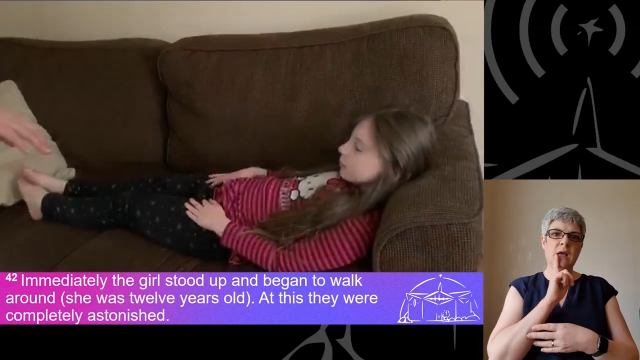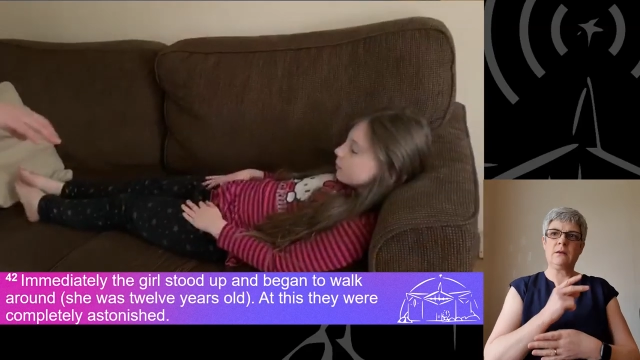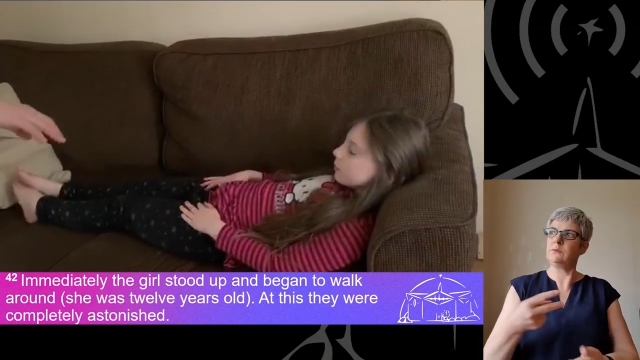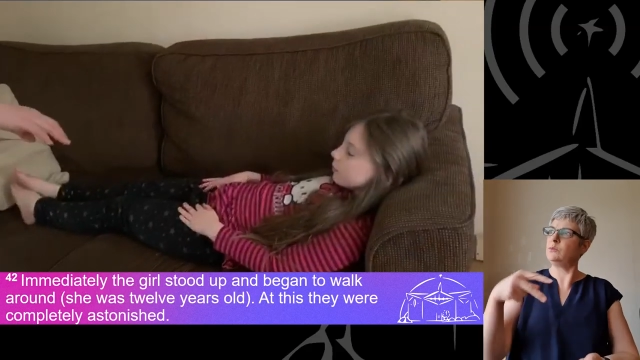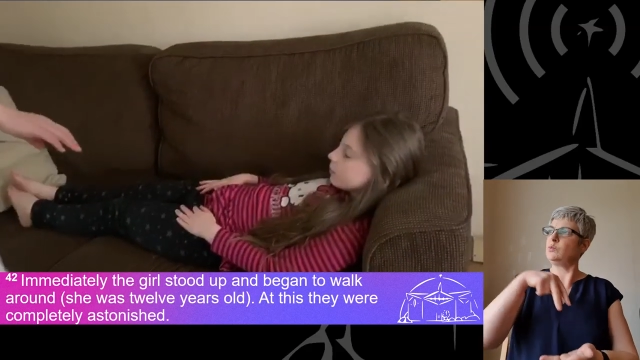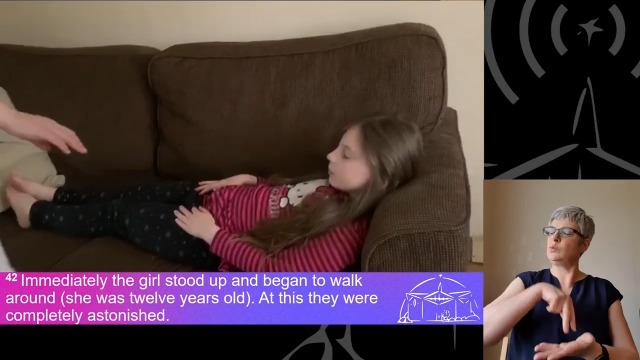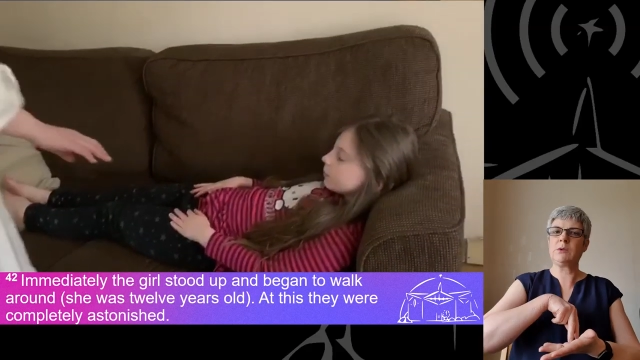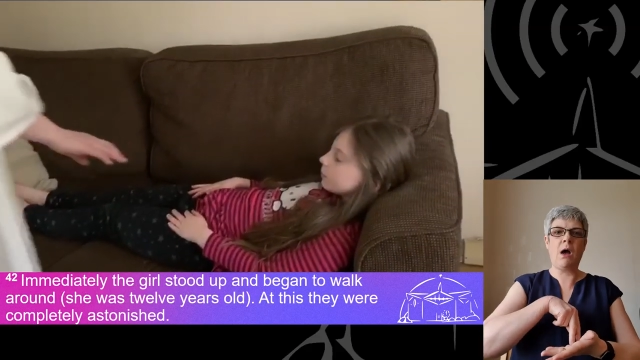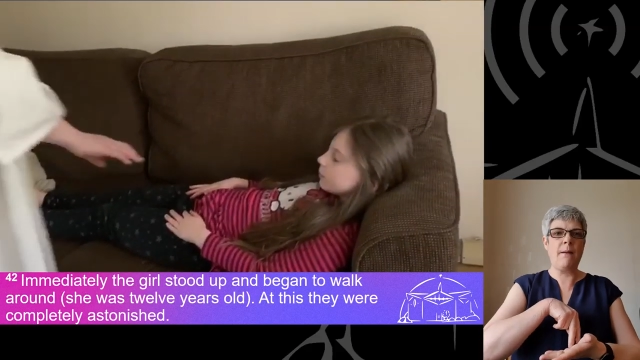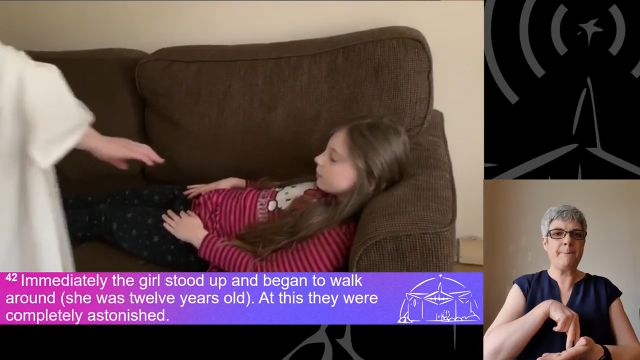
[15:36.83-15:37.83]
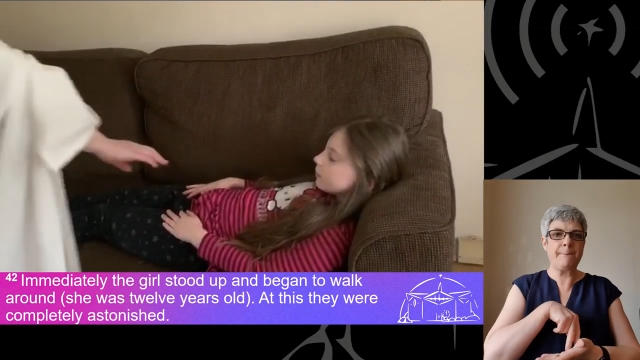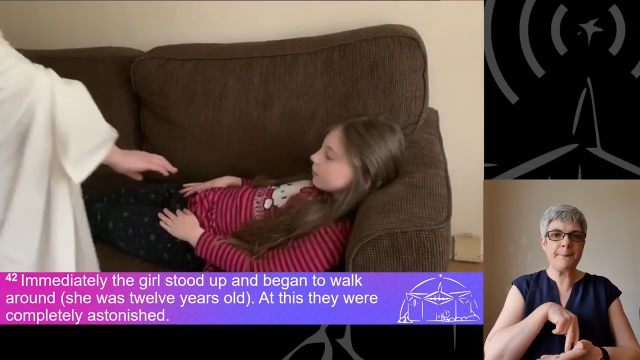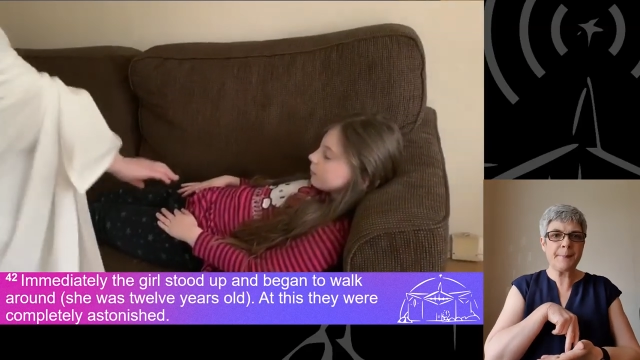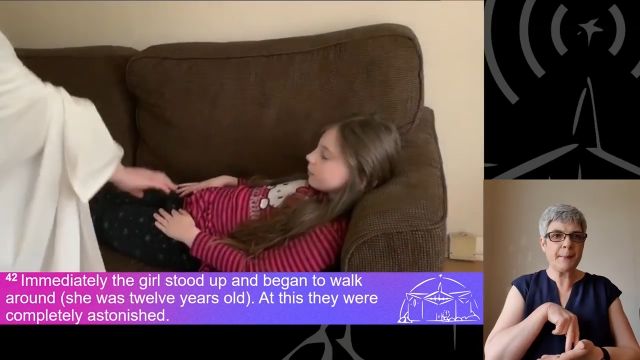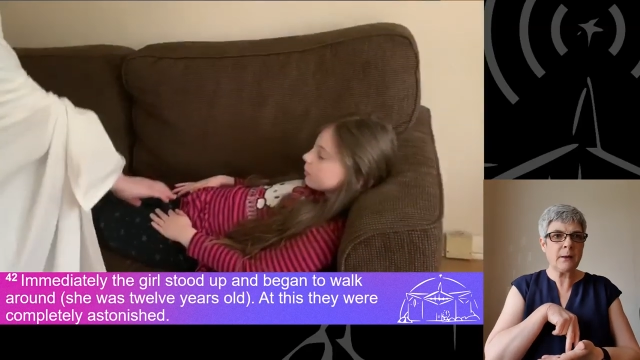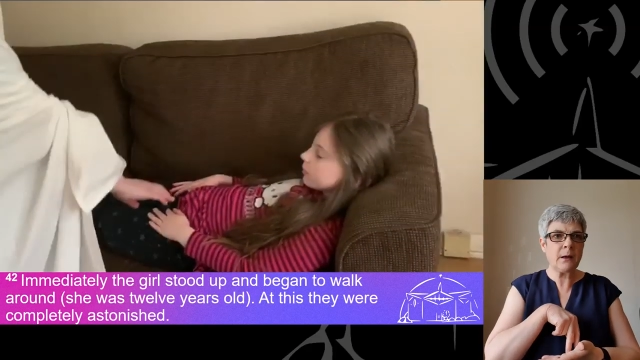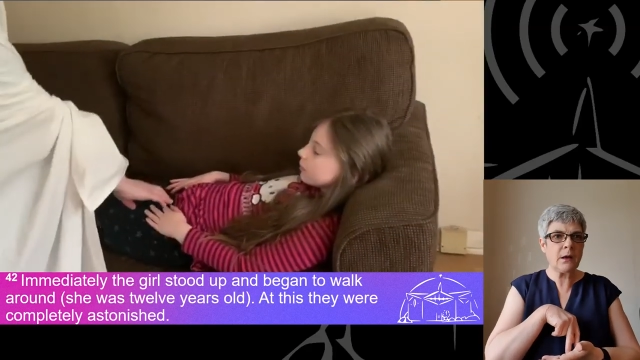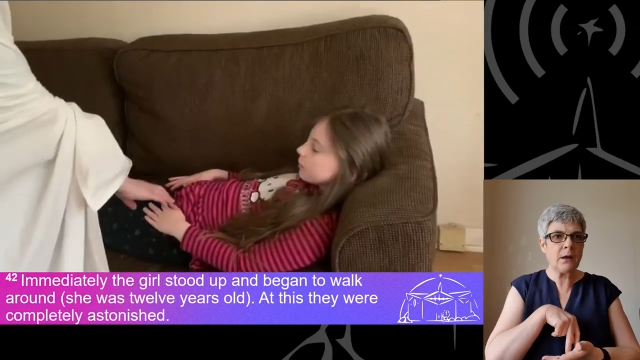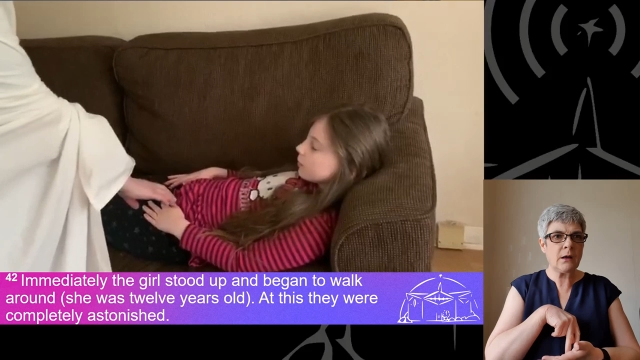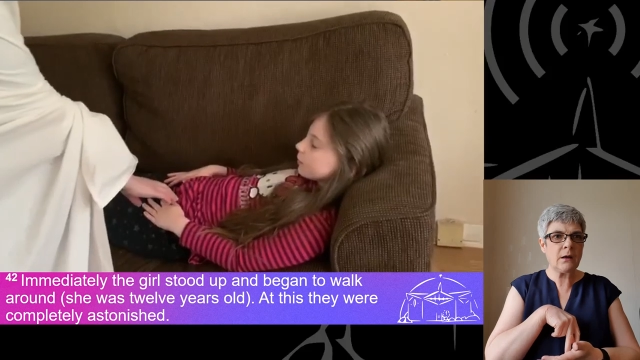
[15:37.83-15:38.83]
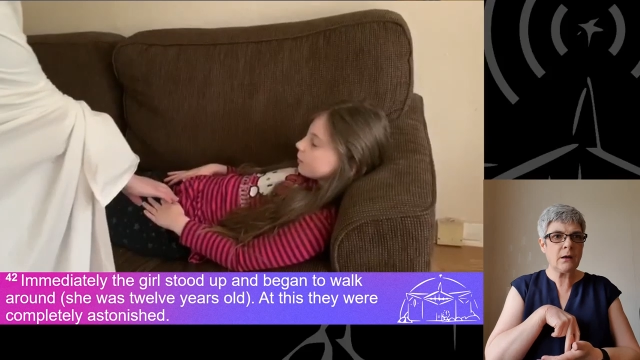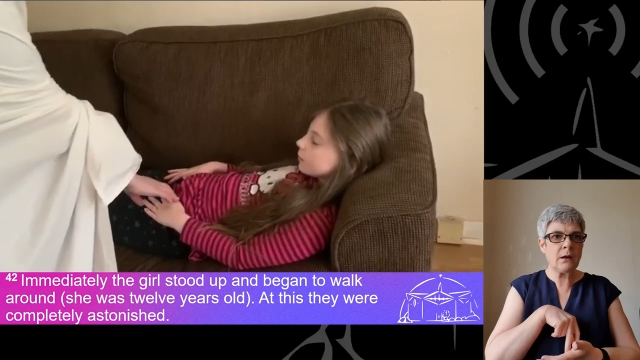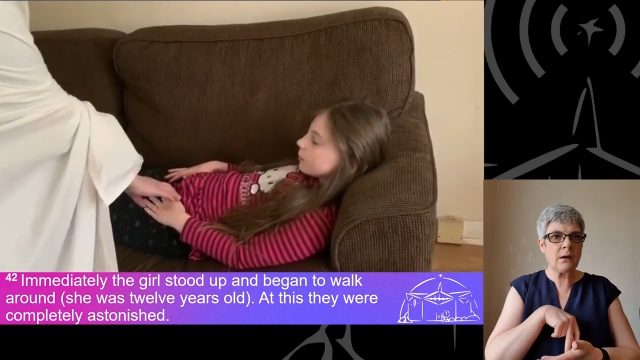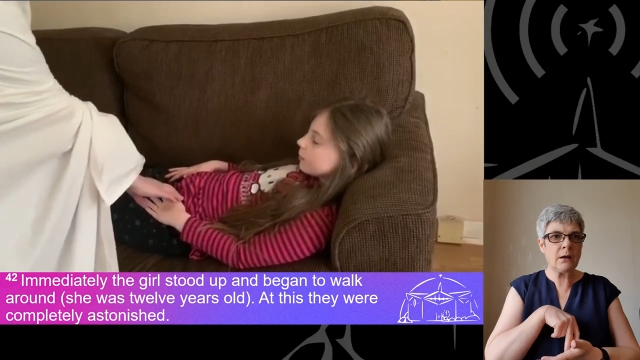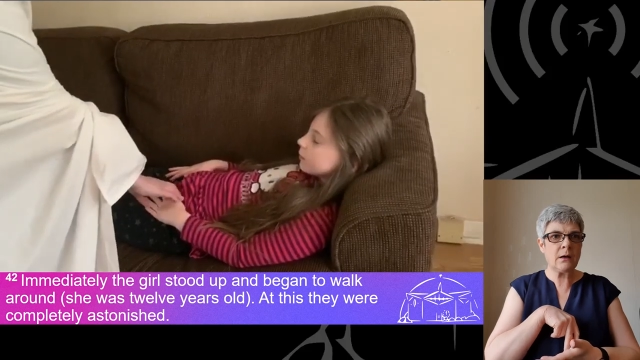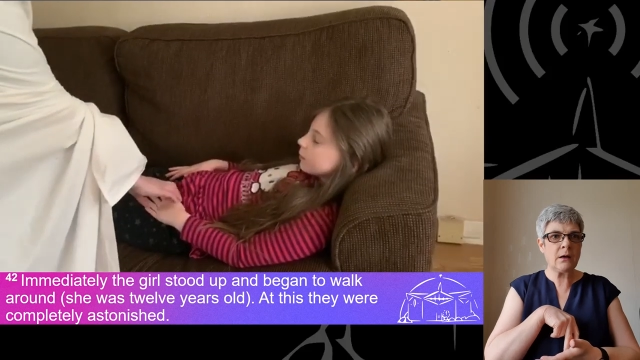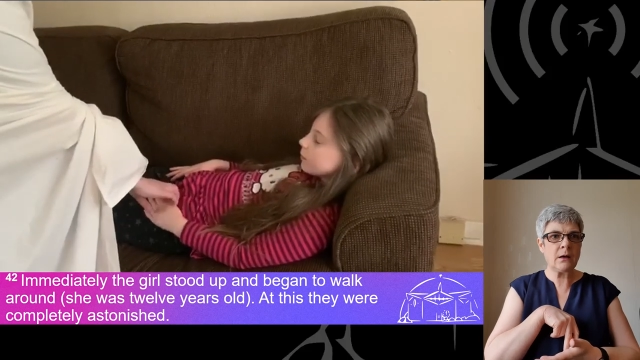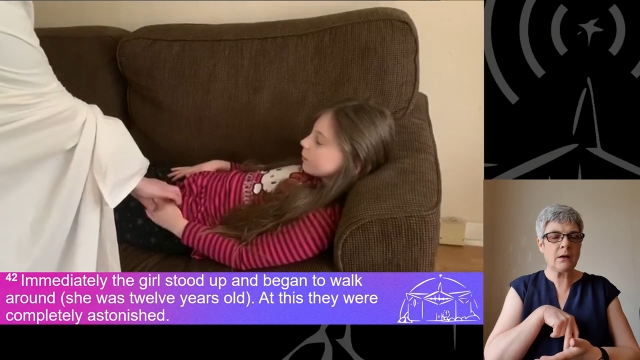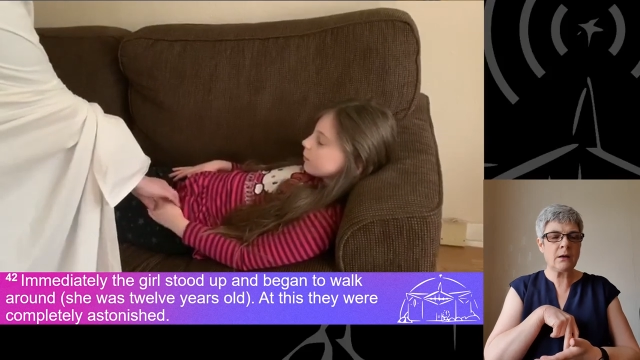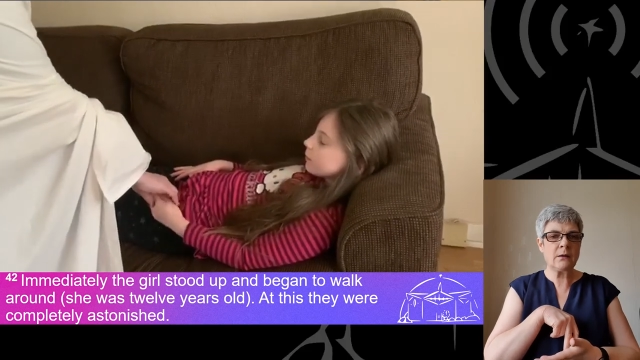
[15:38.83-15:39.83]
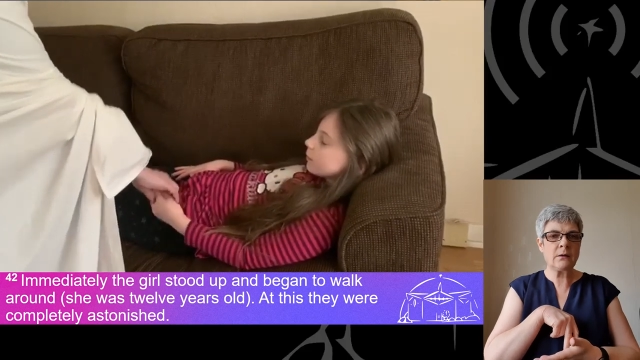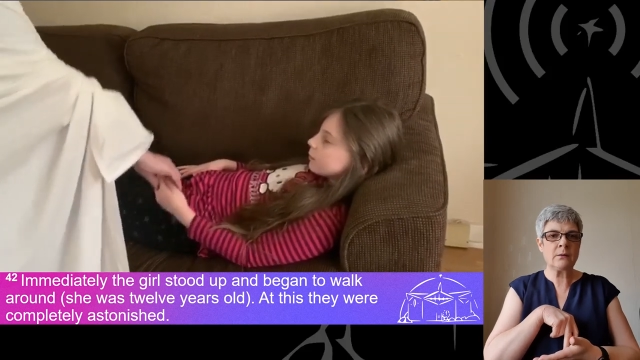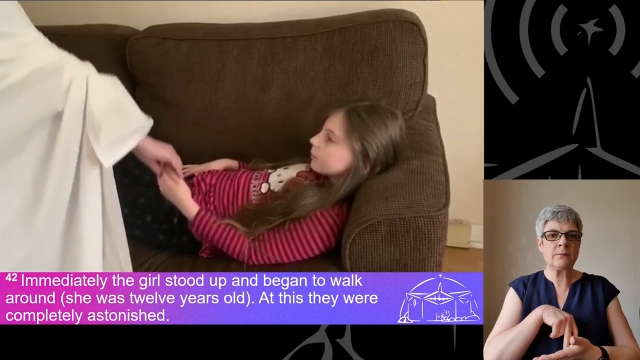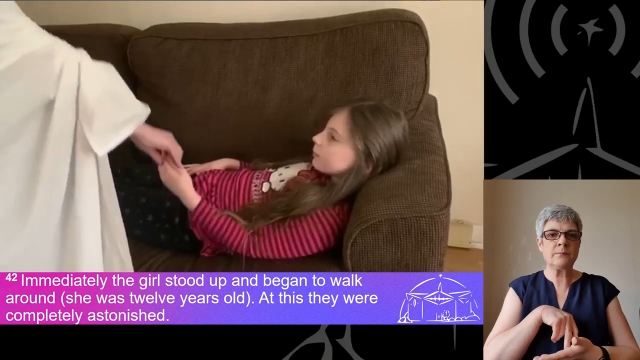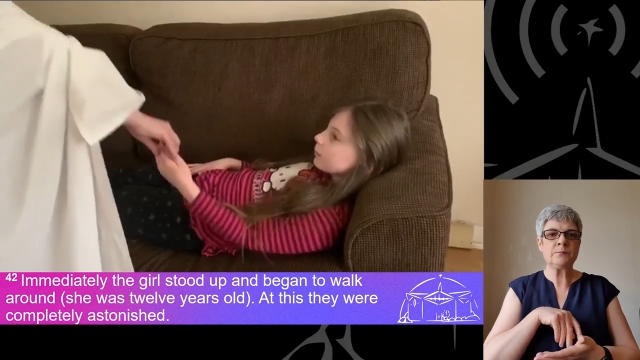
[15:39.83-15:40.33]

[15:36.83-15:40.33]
No one is speaking in this clip.